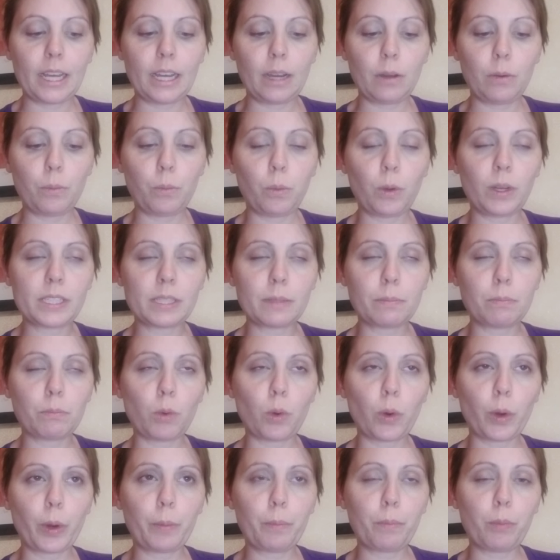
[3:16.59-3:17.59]
wasn't
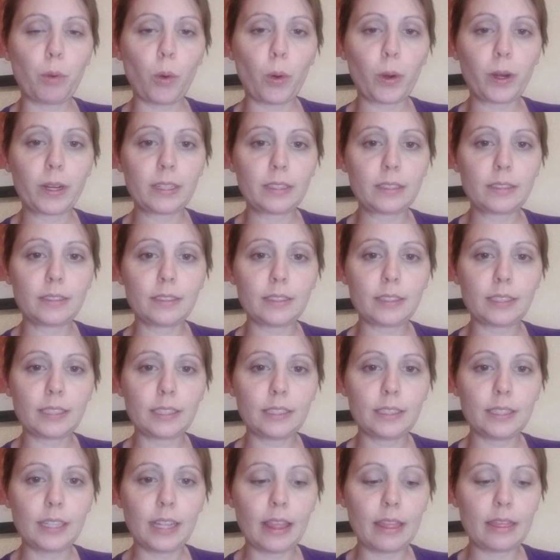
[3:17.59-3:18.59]
more important
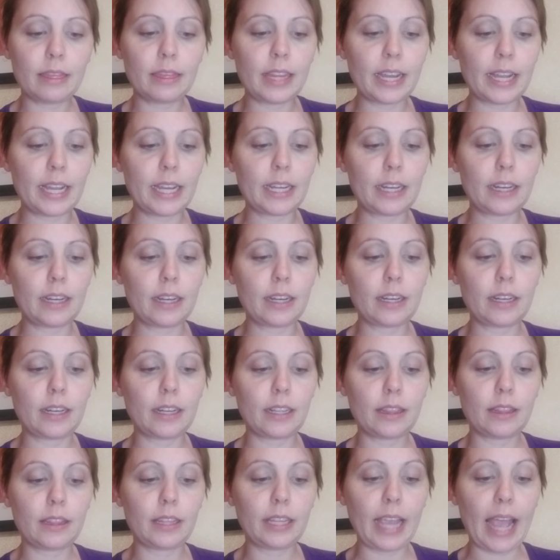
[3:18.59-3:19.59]
than
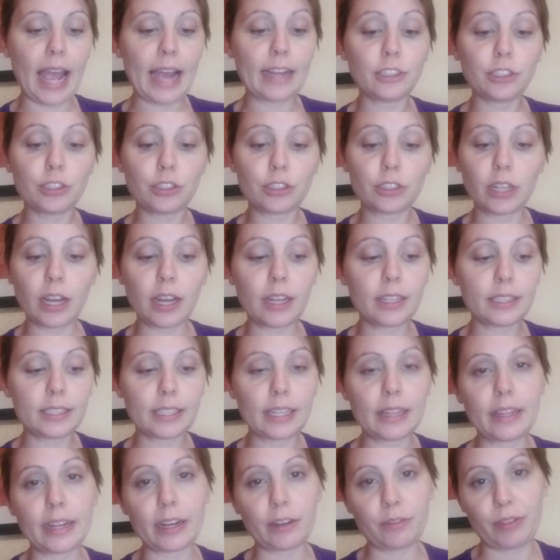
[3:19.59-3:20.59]
the astronauts
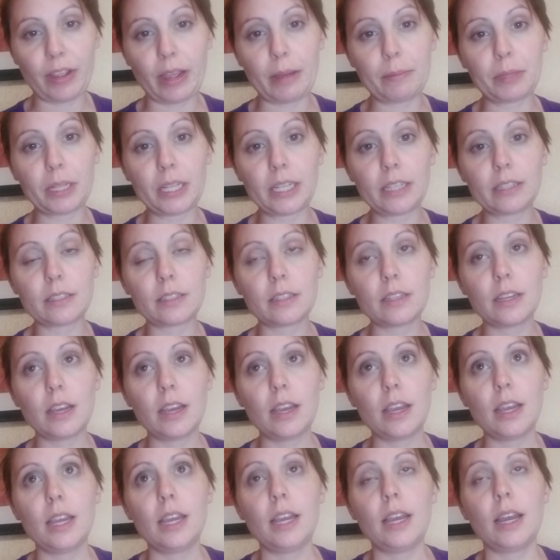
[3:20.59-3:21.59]
and their families.
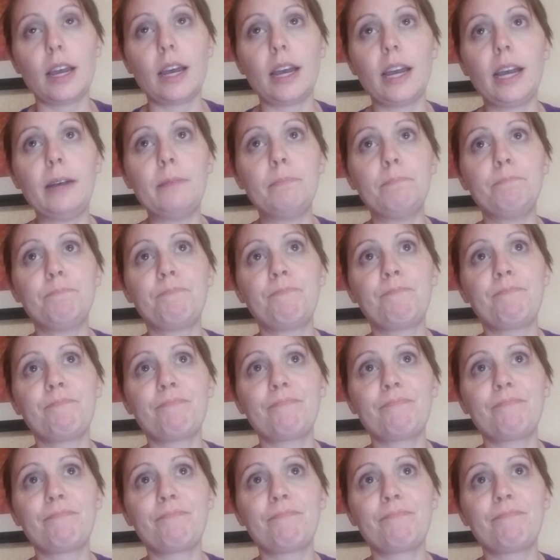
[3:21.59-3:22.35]
Um,